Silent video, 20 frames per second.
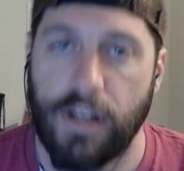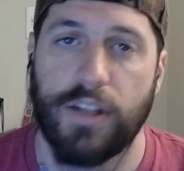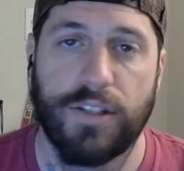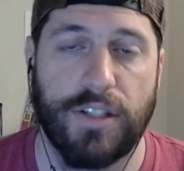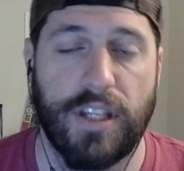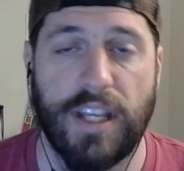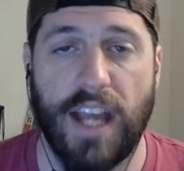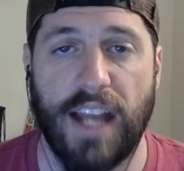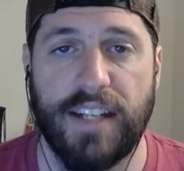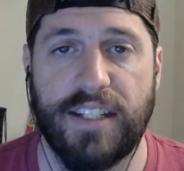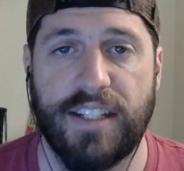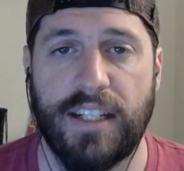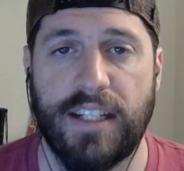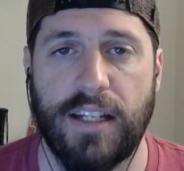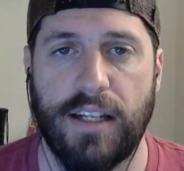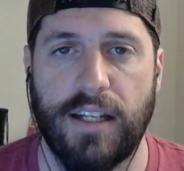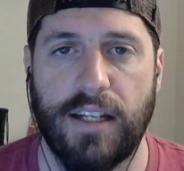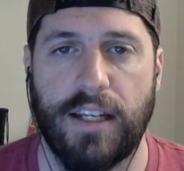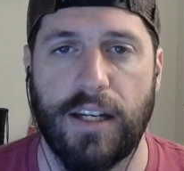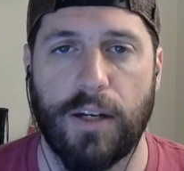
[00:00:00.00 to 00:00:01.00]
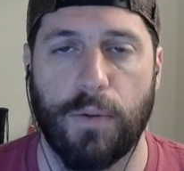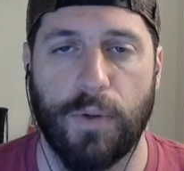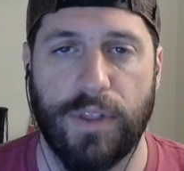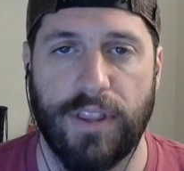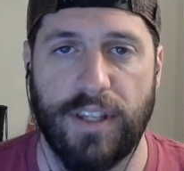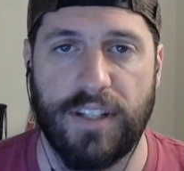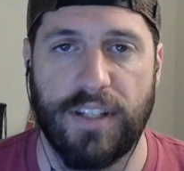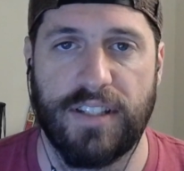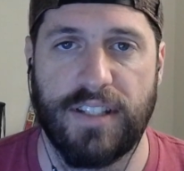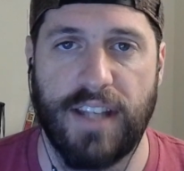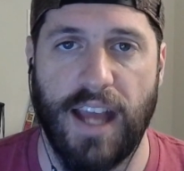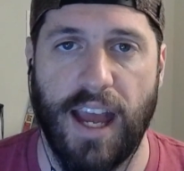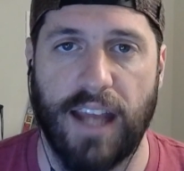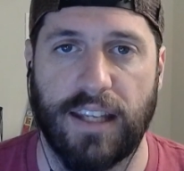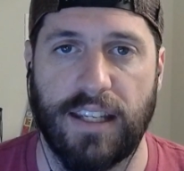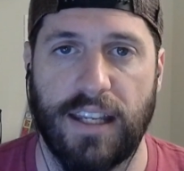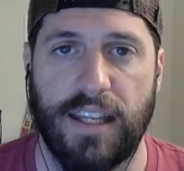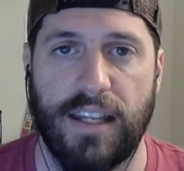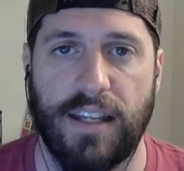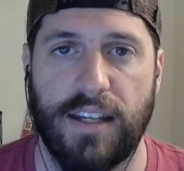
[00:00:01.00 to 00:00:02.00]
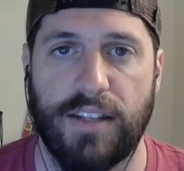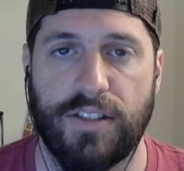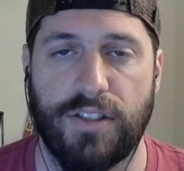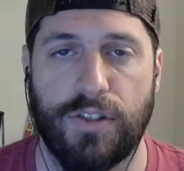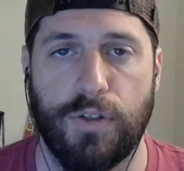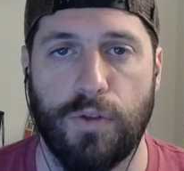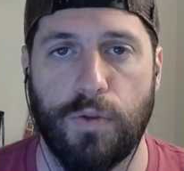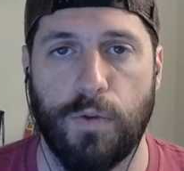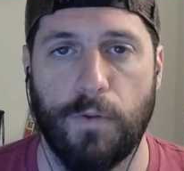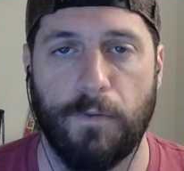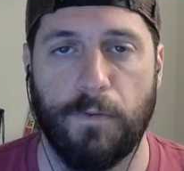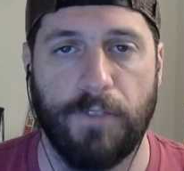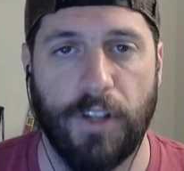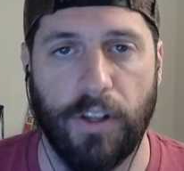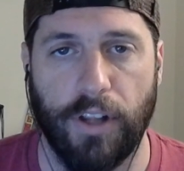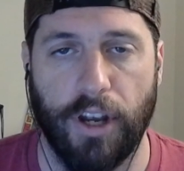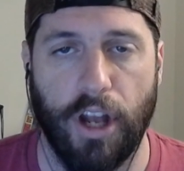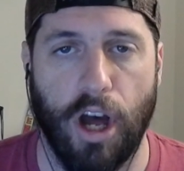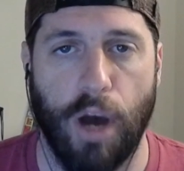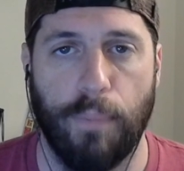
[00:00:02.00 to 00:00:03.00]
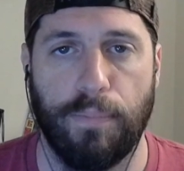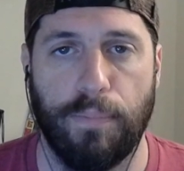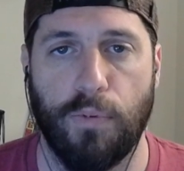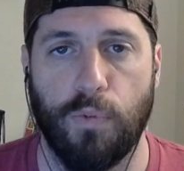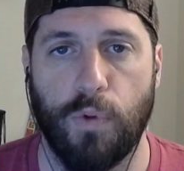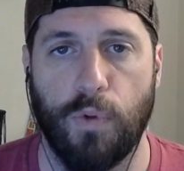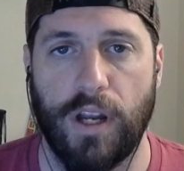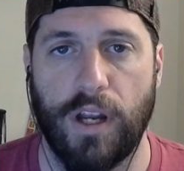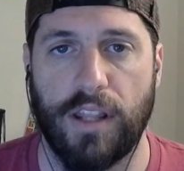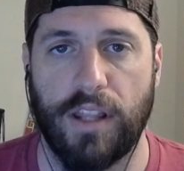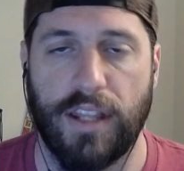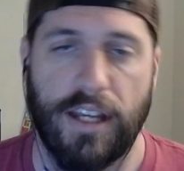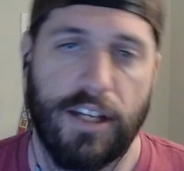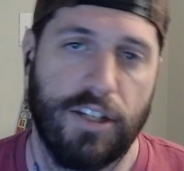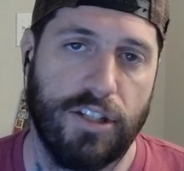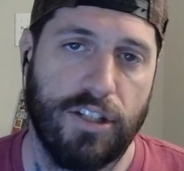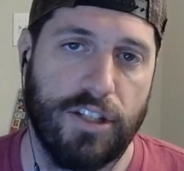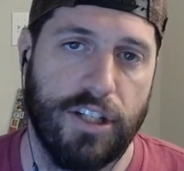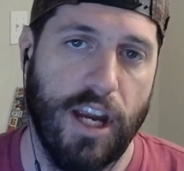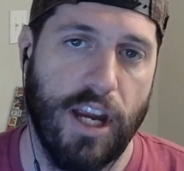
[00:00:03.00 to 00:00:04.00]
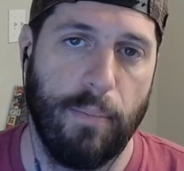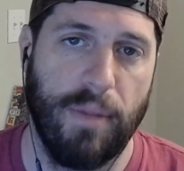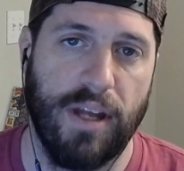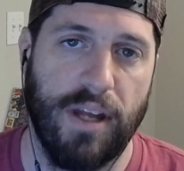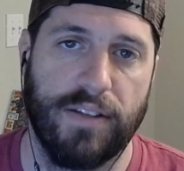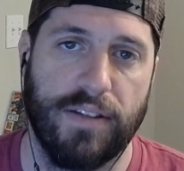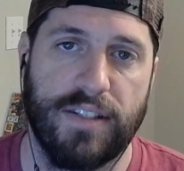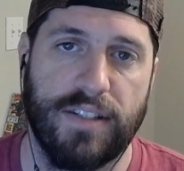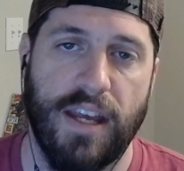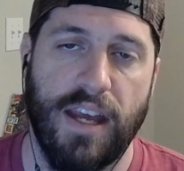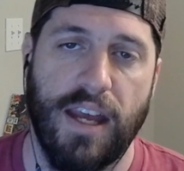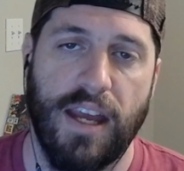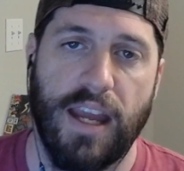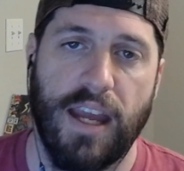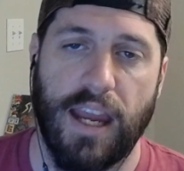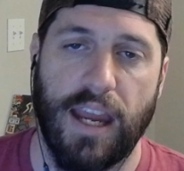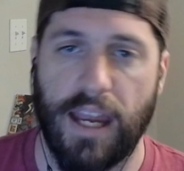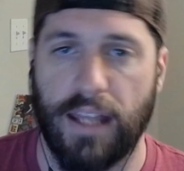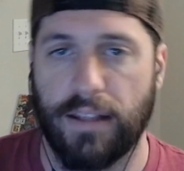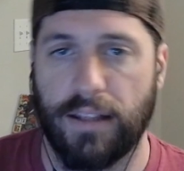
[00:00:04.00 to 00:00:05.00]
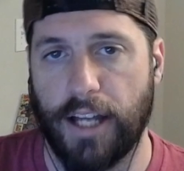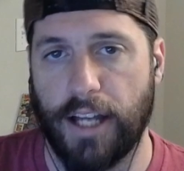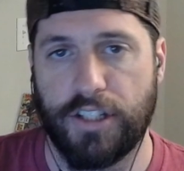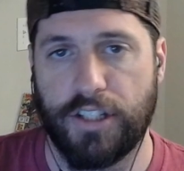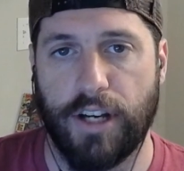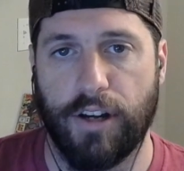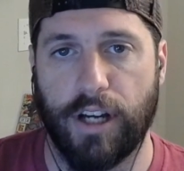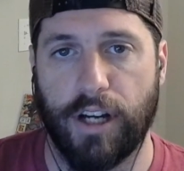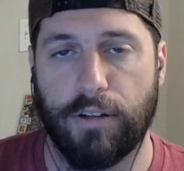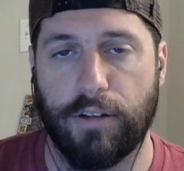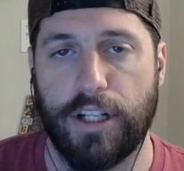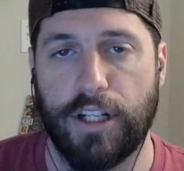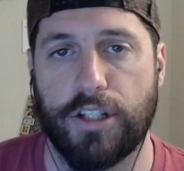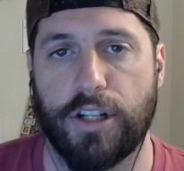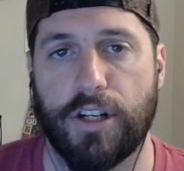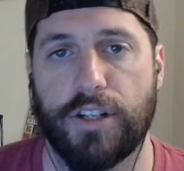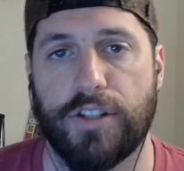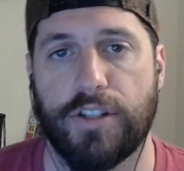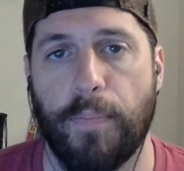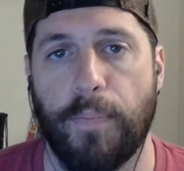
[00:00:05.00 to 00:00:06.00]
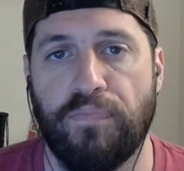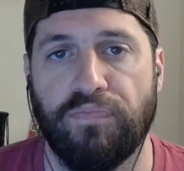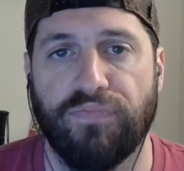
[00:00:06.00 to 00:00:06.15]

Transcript: So the idea here with this deck is to fill it up with enchantments and legendary creatures.